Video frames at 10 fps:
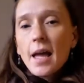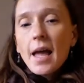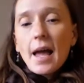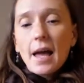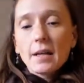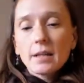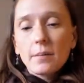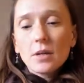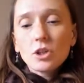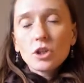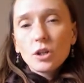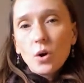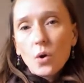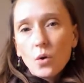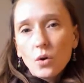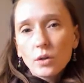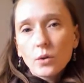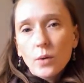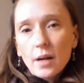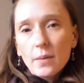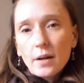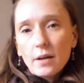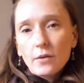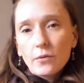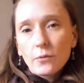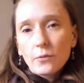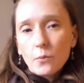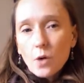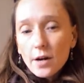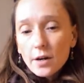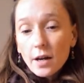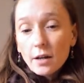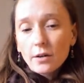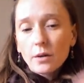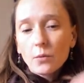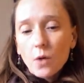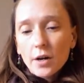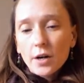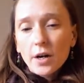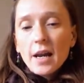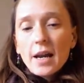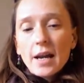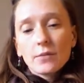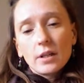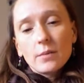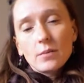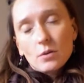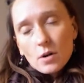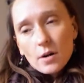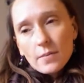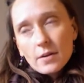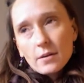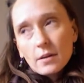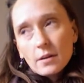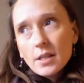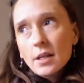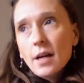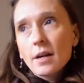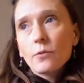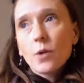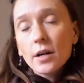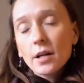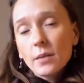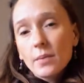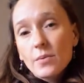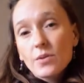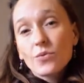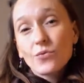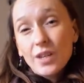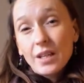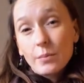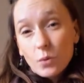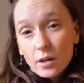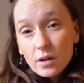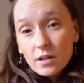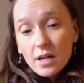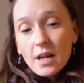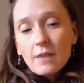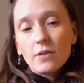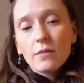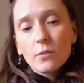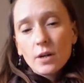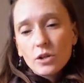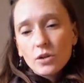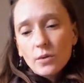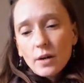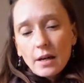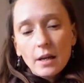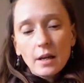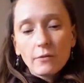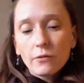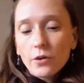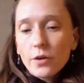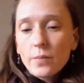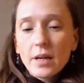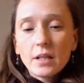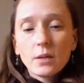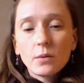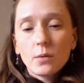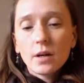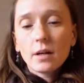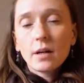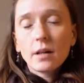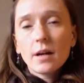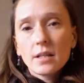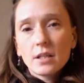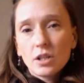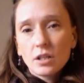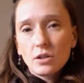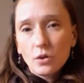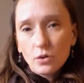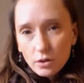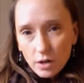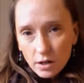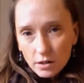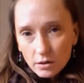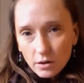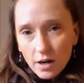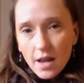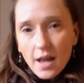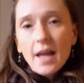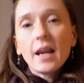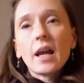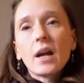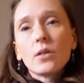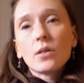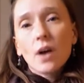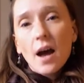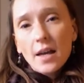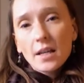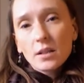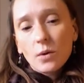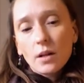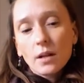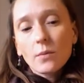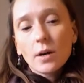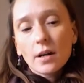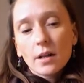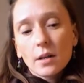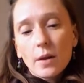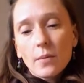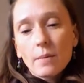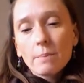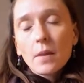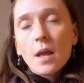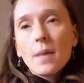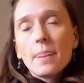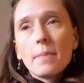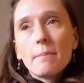and it should hold quite a bit of watercolor and water and really absorb. This kind of watercolor paper is really important. If you ever want to do any further painting with watercolor, I suggest you go to your art store and get the highest quality watercolor paper. My